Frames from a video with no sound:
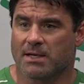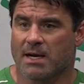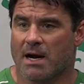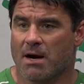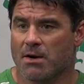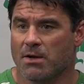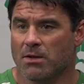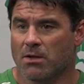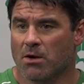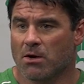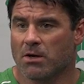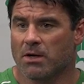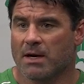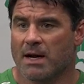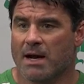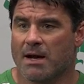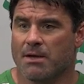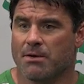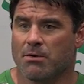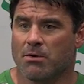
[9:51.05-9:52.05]
How are you learning?
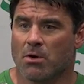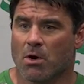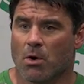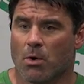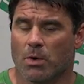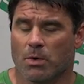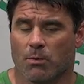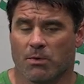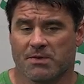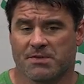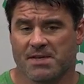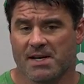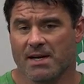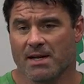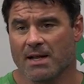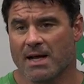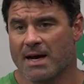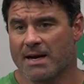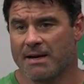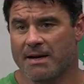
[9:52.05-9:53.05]
How are you growing? We've seen a
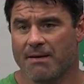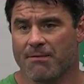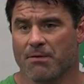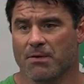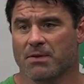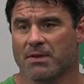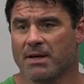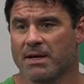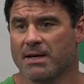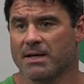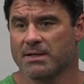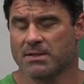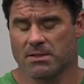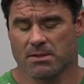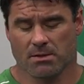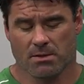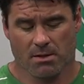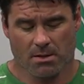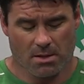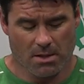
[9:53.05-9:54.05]
lot of different things